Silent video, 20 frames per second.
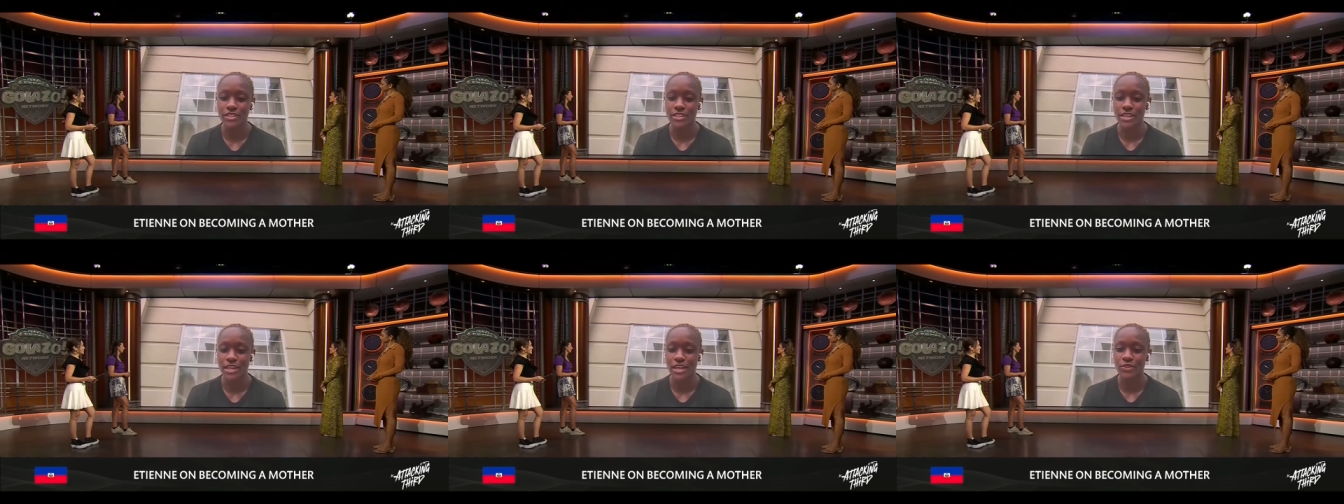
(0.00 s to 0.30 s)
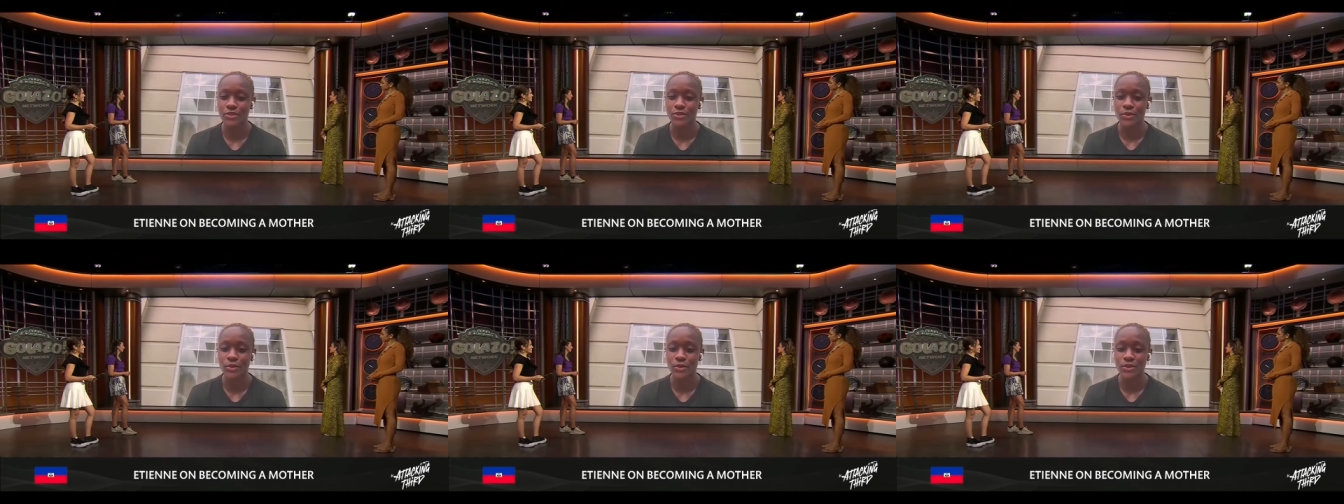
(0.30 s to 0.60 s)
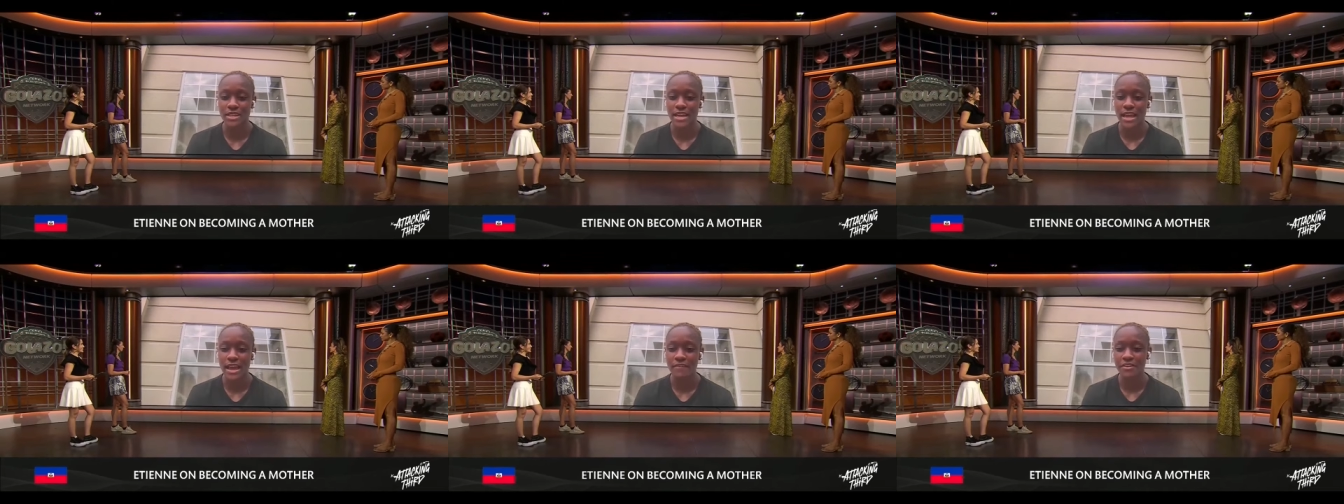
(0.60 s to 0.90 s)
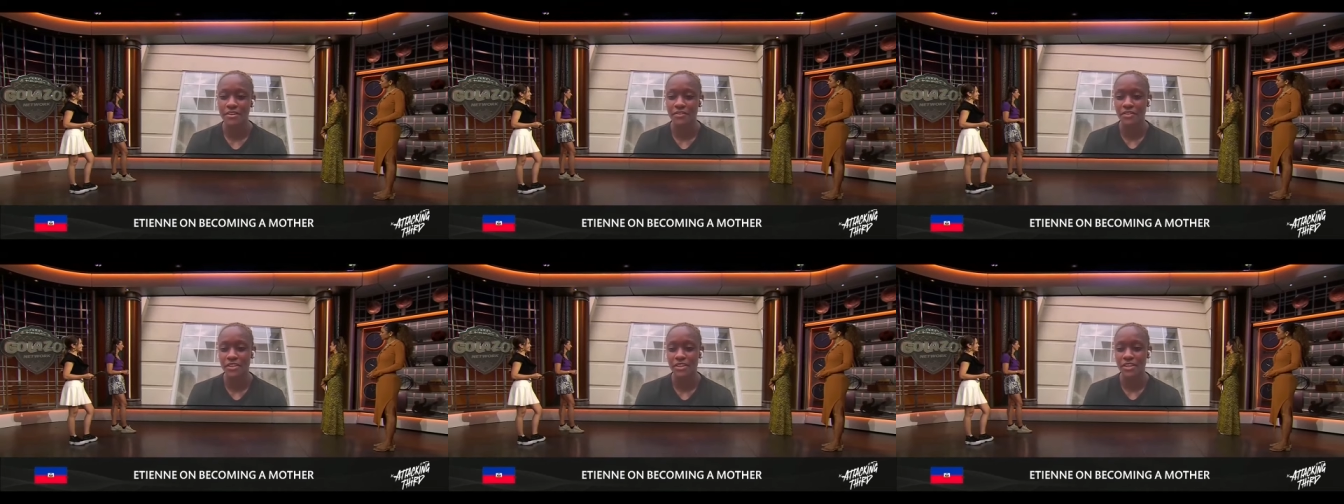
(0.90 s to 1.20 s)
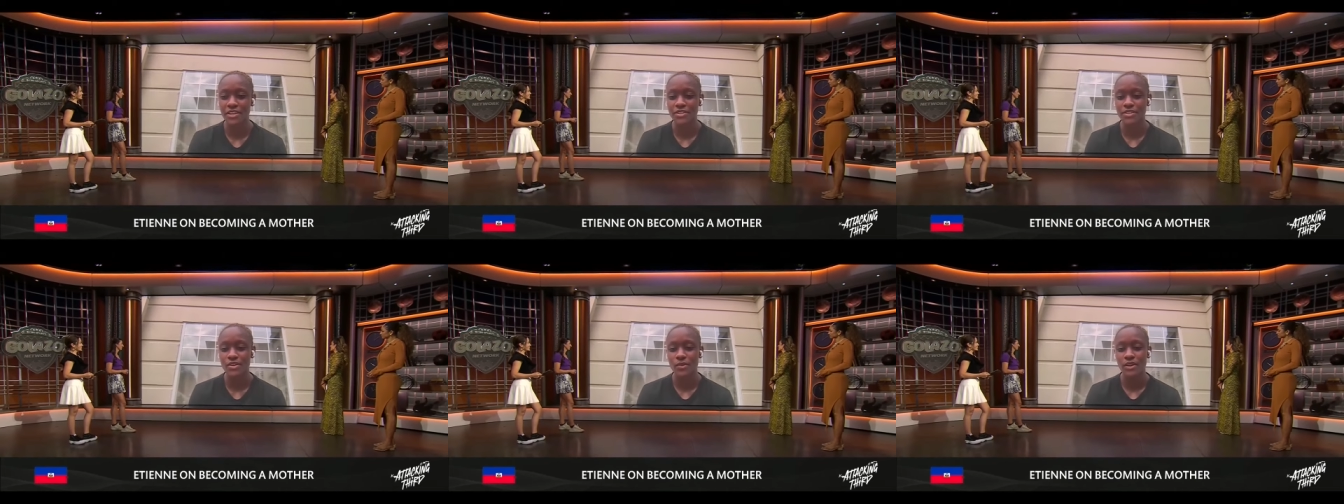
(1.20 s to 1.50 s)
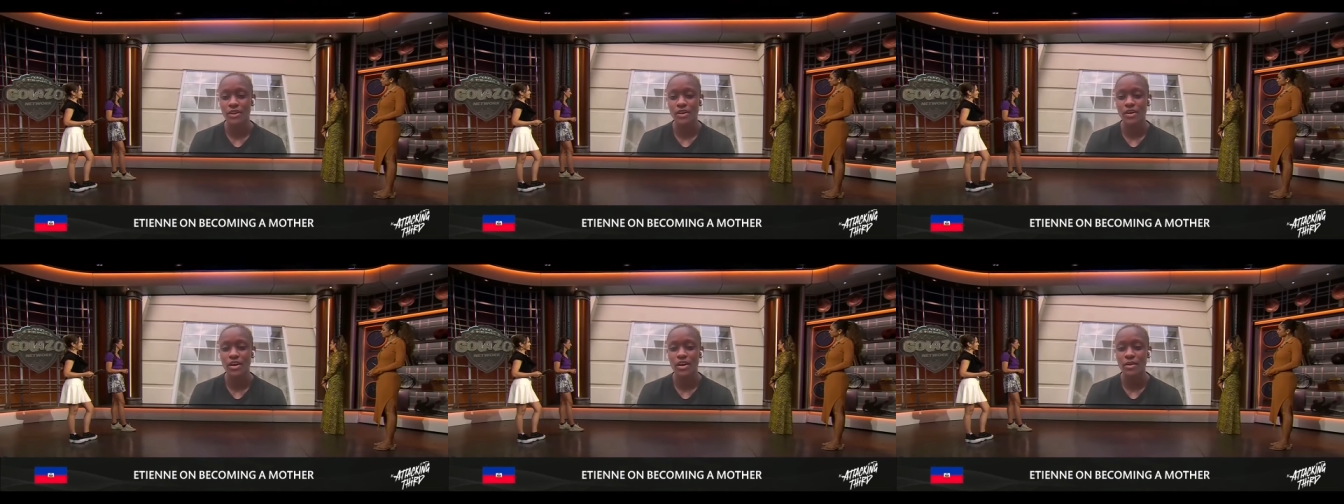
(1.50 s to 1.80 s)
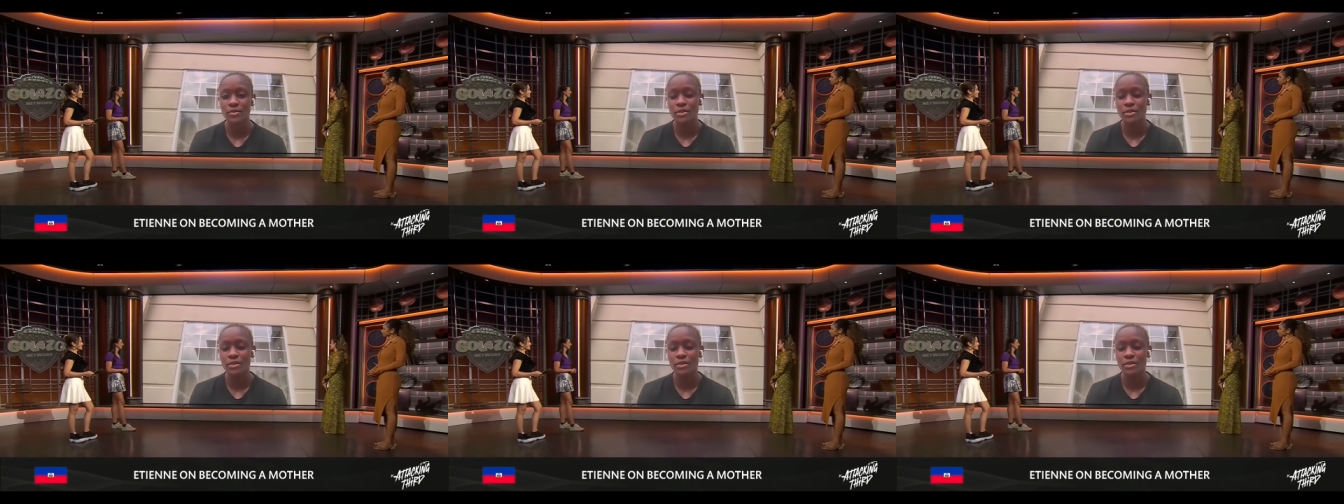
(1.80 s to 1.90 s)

schedules and have different things going on.